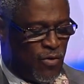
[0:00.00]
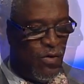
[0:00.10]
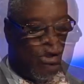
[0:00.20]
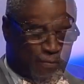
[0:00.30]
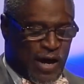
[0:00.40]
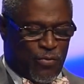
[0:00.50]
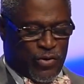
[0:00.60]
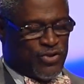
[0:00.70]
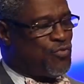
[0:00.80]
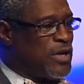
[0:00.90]
It isn't about
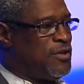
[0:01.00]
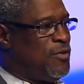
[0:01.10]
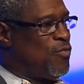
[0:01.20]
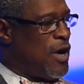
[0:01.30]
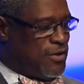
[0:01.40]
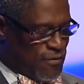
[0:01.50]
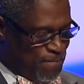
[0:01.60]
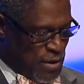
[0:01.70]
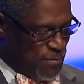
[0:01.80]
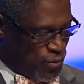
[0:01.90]
restricting the rights of
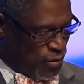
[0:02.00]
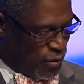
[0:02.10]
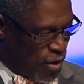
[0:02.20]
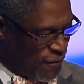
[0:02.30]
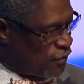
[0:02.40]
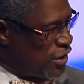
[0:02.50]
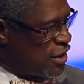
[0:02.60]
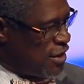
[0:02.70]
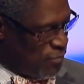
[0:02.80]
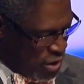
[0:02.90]
people to lawfully
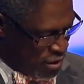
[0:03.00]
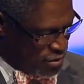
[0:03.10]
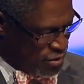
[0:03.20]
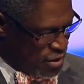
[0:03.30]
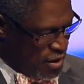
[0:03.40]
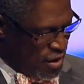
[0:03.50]
keep guns.